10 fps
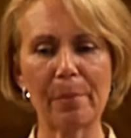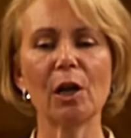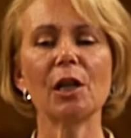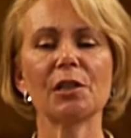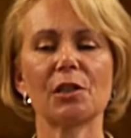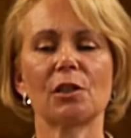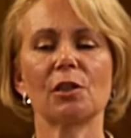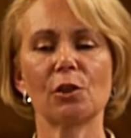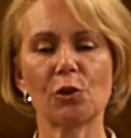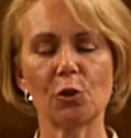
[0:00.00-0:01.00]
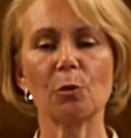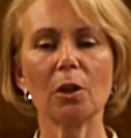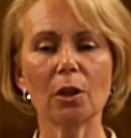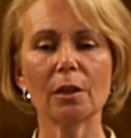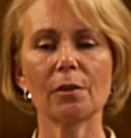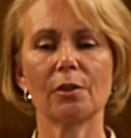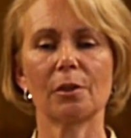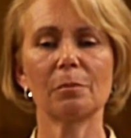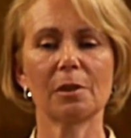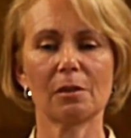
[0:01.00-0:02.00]
person, as you look at
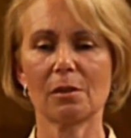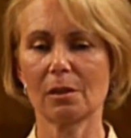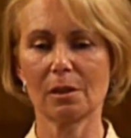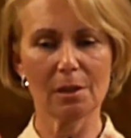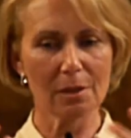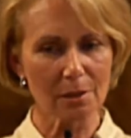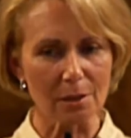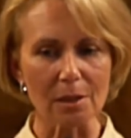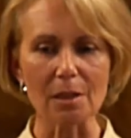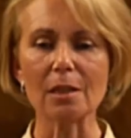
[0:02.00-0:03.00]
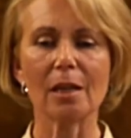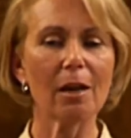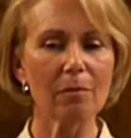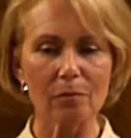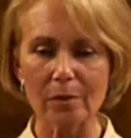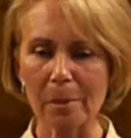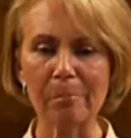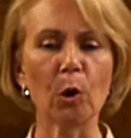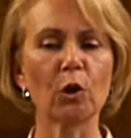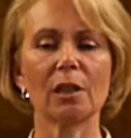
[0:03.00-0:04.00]
them and see their
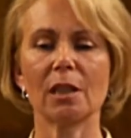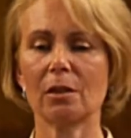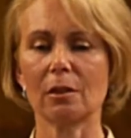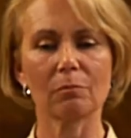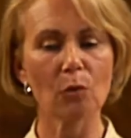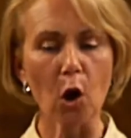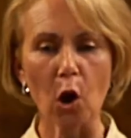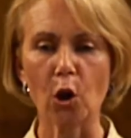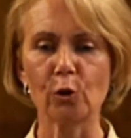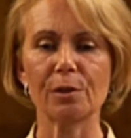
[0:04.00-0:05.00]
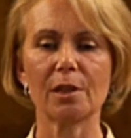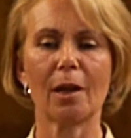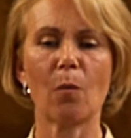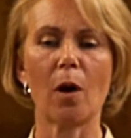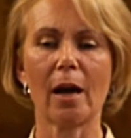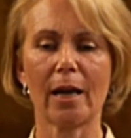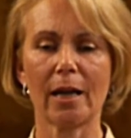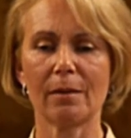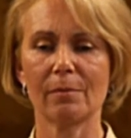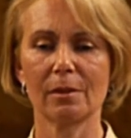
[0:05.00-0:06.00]
body, the clothes they
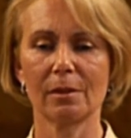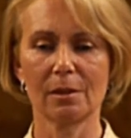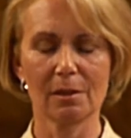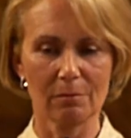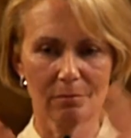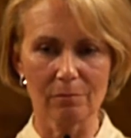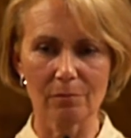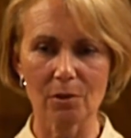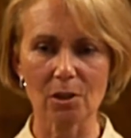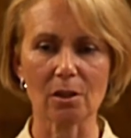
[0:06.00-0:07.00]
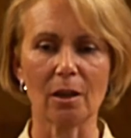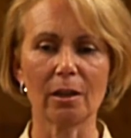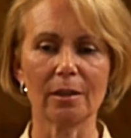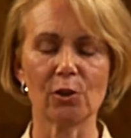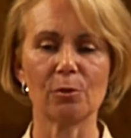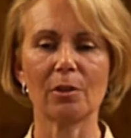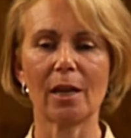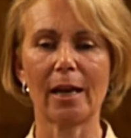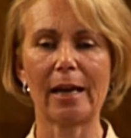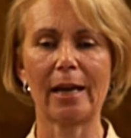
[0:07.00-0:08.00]
wear, style they do their
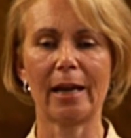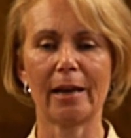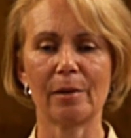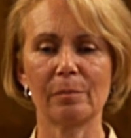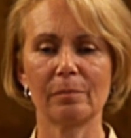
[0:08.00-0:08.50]
hair,